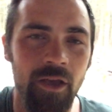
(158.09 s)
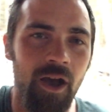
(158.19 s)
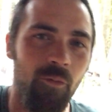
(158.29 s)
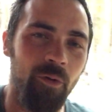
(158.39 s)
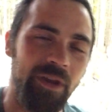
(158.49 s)

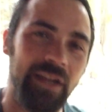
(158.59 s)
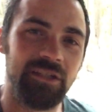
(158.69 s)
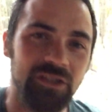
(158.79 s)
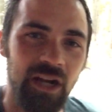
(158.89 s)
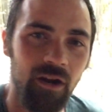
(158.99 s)
where we got
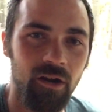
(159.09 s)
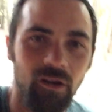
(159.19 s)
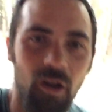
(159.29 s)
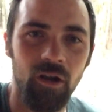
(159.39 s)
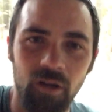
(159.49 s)
to share
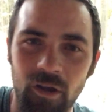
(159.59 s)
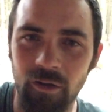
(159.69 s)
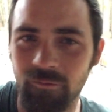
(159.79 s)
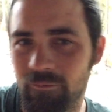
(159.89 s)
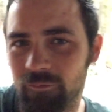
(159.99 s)

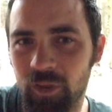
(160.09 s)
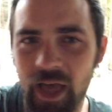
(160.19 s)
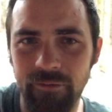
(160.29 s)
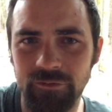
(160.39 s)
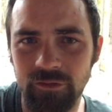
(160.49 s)
our
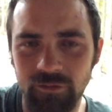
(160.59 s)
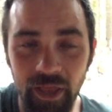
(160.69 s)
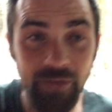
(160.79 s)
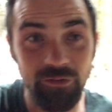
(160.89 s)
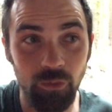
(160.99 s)

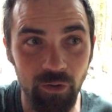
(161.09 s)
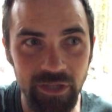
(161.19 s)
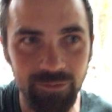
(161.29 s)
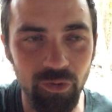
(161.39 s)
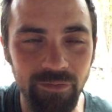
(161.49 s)
life
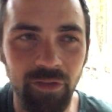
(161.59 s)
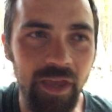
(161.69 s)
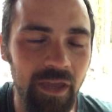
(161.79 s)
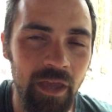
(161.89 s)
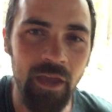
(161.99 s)
stories briefly